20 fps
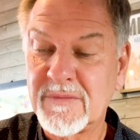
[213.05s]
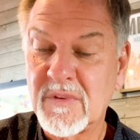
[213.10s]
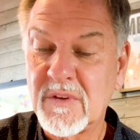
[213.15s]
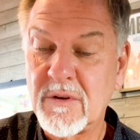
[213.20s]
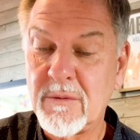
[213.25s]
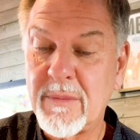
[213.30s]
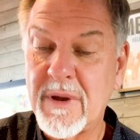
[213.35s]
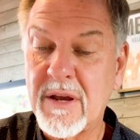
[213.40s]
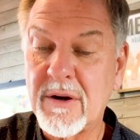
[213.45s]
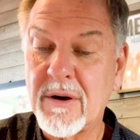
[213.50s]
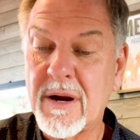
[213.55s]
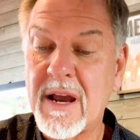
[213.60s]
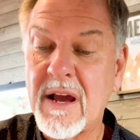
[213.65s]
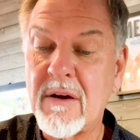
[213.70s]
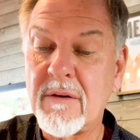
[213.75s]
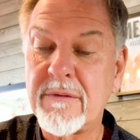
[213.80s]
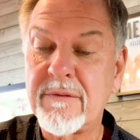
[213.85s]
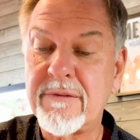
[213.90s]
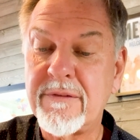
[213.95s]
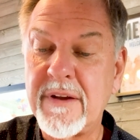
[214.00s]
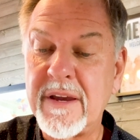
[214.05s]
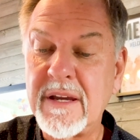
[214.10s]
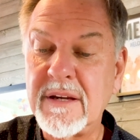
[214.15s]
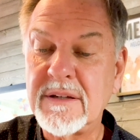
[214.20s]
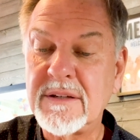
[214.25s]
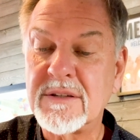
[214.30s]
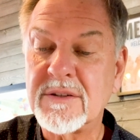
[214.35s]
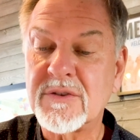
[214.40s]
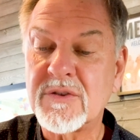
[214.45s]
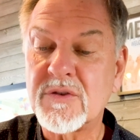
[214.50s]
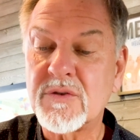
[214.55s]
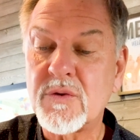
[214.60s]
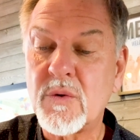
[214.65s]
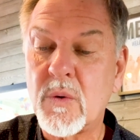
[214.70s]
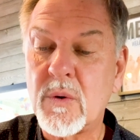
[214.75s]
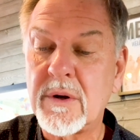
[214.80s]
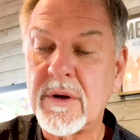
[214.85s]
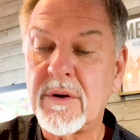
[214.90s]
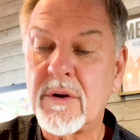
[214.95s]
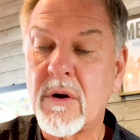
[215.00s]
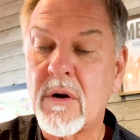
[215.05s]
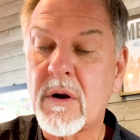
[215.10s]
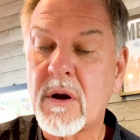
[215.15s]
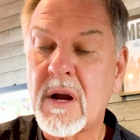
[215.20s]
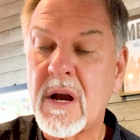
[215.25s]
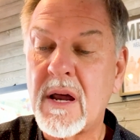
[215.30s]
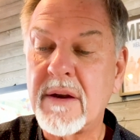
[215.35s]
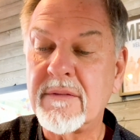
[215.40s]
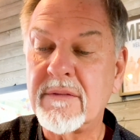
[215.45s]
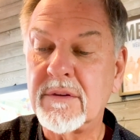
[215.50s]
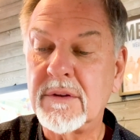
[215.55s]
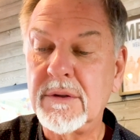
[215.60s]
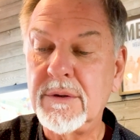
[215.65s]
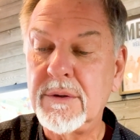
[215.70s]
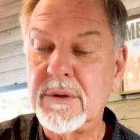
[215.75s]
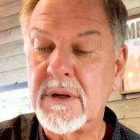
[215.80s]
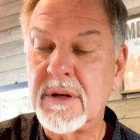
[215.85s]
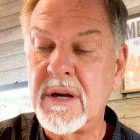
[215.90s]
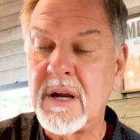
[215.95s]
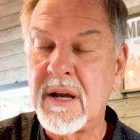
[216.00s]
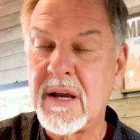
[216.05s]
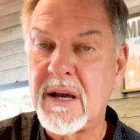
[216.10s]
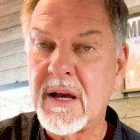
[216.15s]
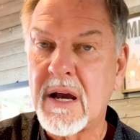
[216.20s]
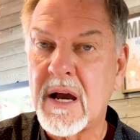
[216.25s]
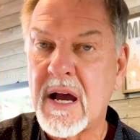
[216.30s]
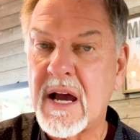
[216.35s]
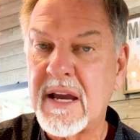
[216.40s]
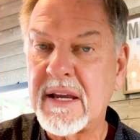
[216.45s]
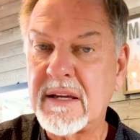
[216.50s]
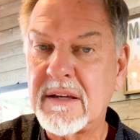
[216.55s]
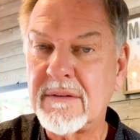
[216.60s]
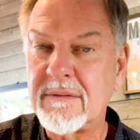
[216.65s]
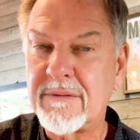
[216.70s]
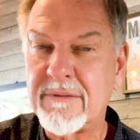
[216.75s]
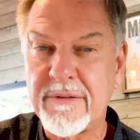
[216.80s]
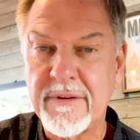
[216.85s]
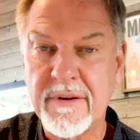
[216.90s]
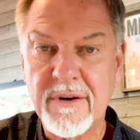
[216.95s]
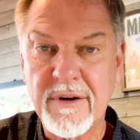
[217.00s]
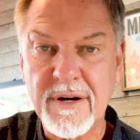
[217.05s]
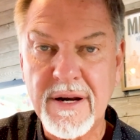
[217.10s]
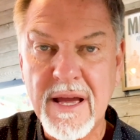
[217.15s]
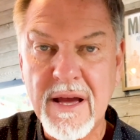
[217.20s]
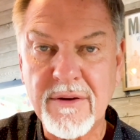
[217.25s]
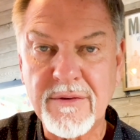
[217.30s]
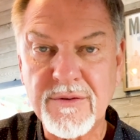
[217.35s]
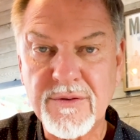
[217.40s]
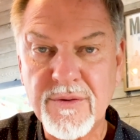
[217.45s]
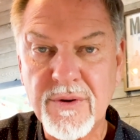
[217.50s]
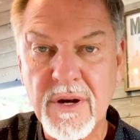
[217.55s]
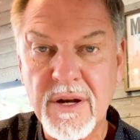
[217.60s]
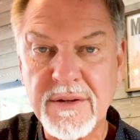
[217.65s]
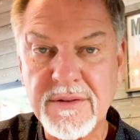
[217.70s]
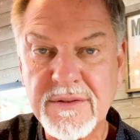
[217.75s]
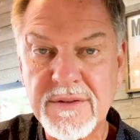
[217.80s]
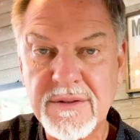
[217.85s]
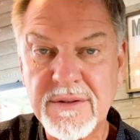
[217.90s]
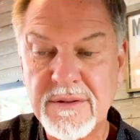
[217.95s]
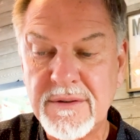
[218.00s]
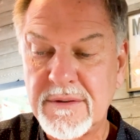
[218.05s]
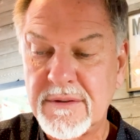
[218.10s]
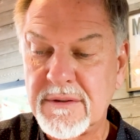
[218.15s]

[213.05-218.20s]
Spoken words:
No matter how faint, distorted, or convoluted, I can ferret out trust.